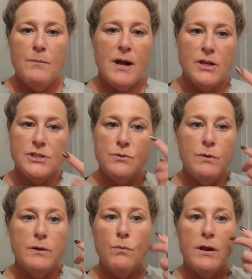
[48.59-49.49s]
because you
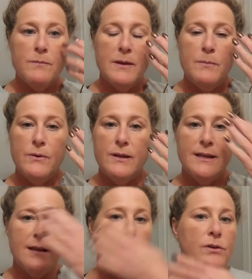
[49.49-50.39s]
wouldn't want to be
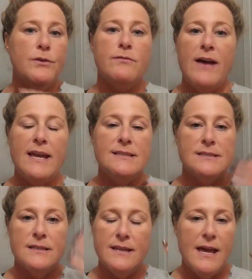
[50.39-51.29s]
putting it on your
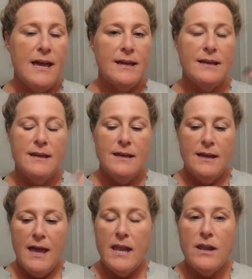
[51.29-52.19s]
face and neck
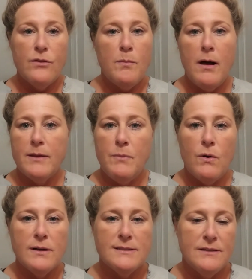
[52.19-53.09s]
and other body
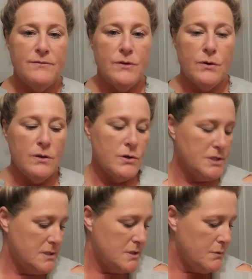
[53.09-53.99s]
parts if you're
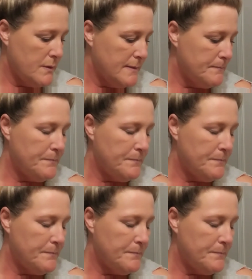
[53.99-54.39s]
allergic to it.